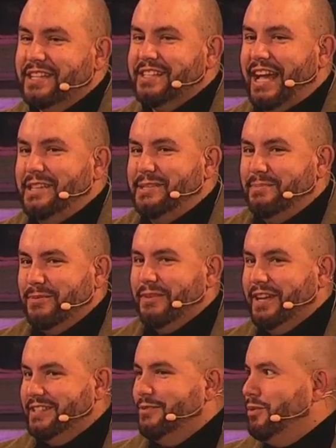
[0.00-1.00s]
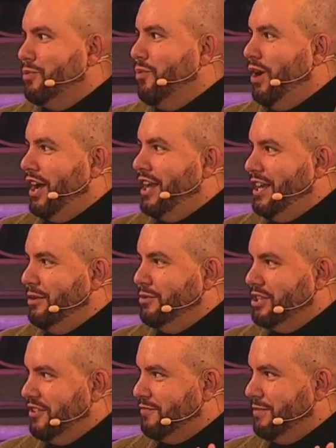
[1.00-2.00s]
exasperated with why he
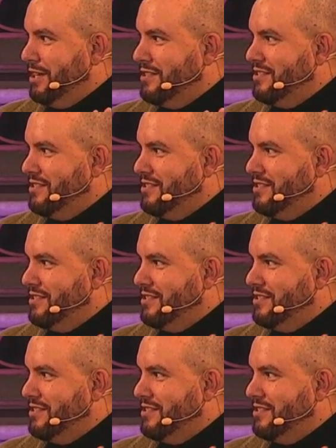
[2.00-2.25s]
would give me